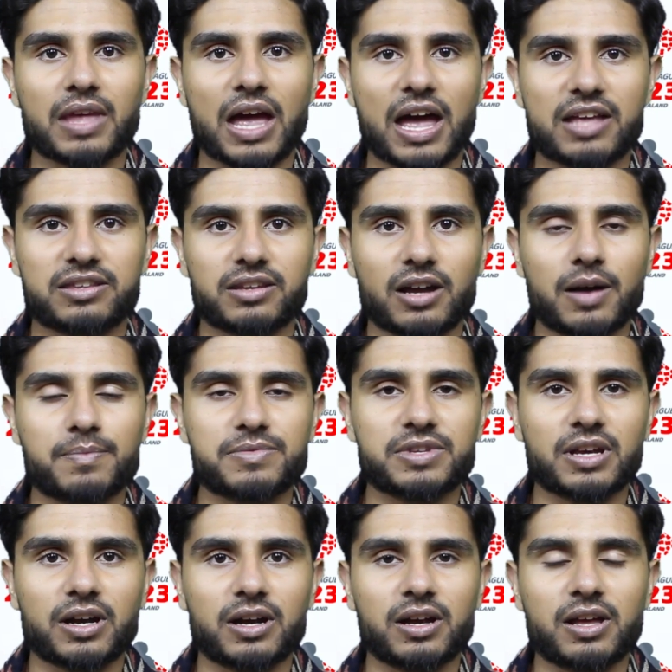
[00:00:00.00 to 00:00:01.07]
at
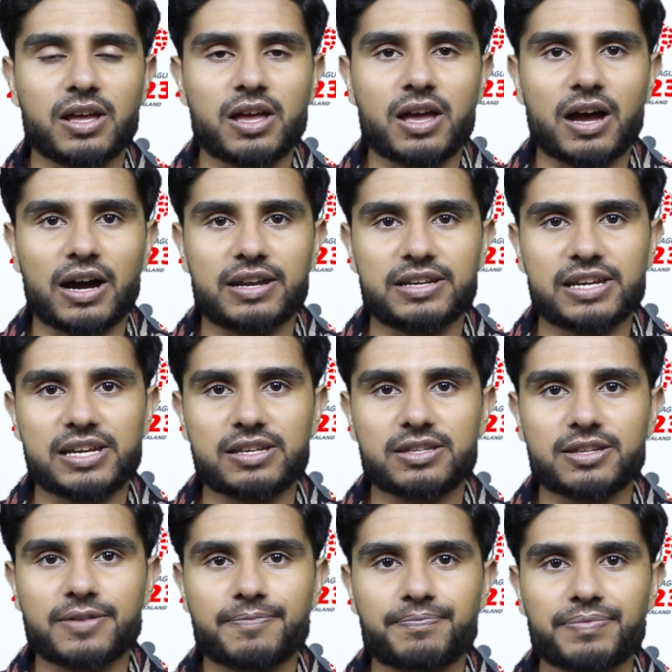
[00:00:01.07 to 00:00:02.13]
Amza
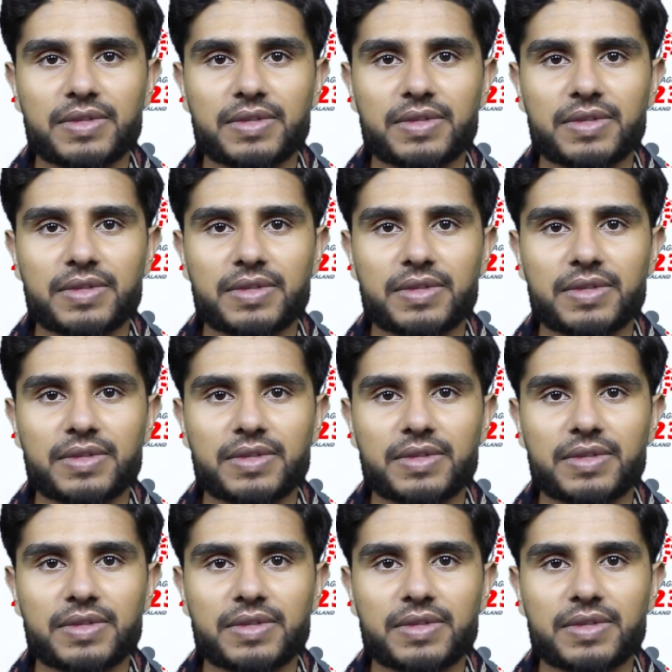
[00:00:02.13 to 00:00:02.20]
Anis,